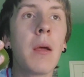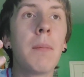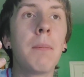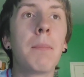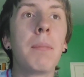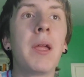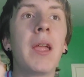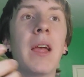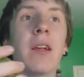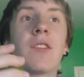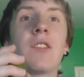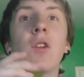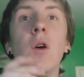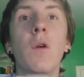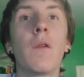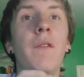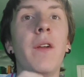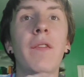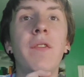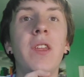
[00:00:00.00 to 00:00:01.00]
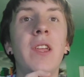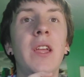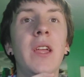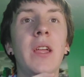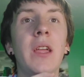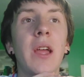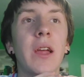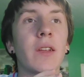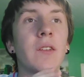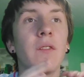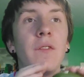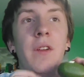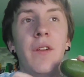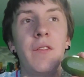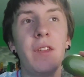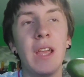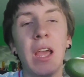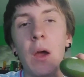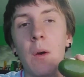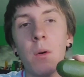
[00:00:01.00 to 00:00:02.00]
But yes, so
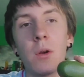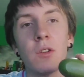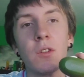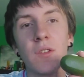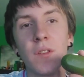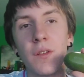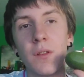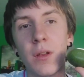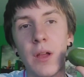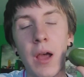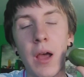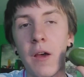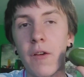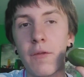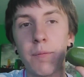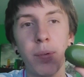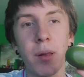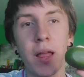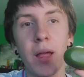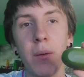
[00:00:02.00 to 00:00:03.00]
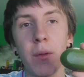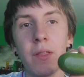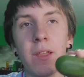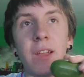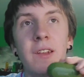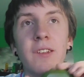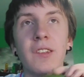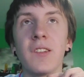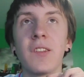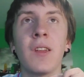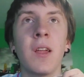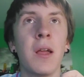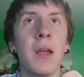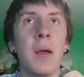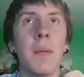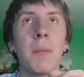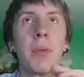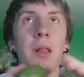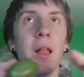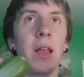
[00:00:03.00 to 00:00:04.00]
50 hours of play with these is
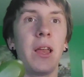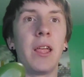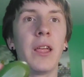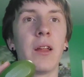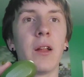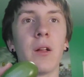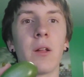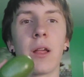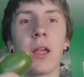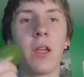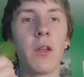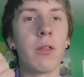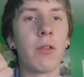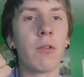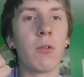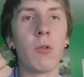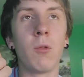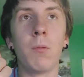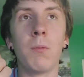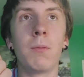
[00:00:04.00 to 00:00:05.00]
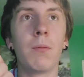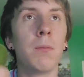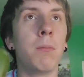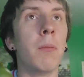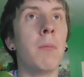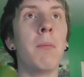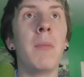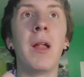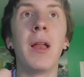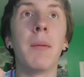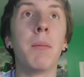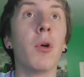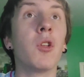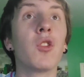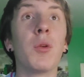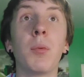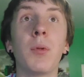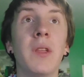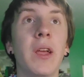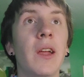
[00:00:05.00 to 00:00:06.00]
plenty. It'll get you through
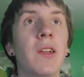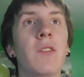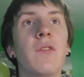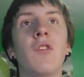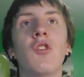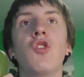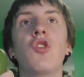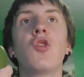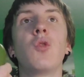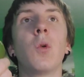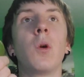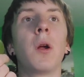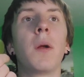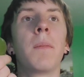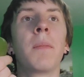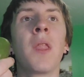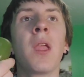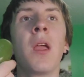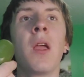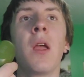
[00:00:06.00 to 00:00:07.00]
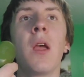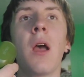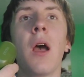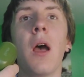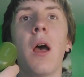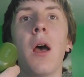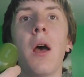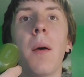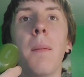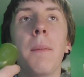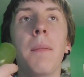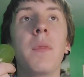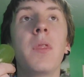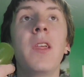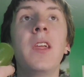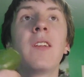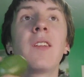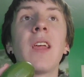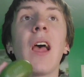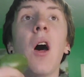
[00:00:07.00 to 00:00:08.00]
multiple days for sure.
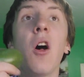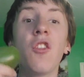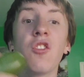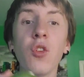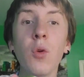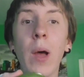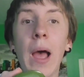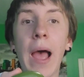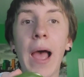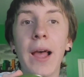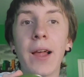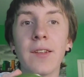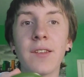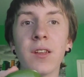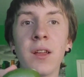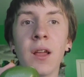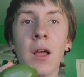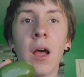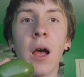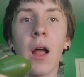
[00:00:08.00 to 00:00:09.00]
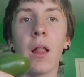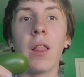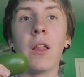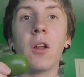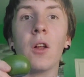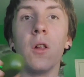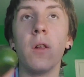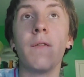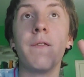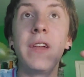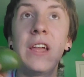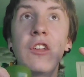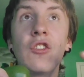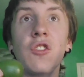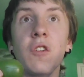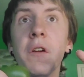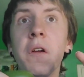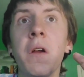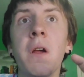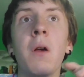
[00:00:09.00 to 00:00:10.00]
This also has a little
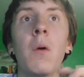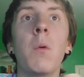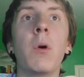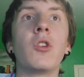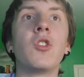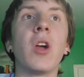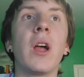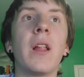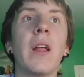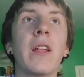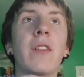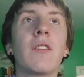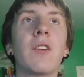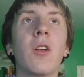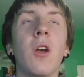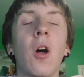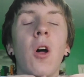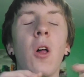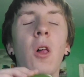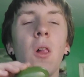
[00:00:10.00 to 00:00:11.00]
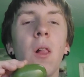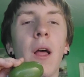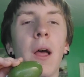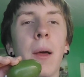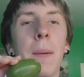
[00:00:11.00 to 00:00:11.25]
feature which I like to call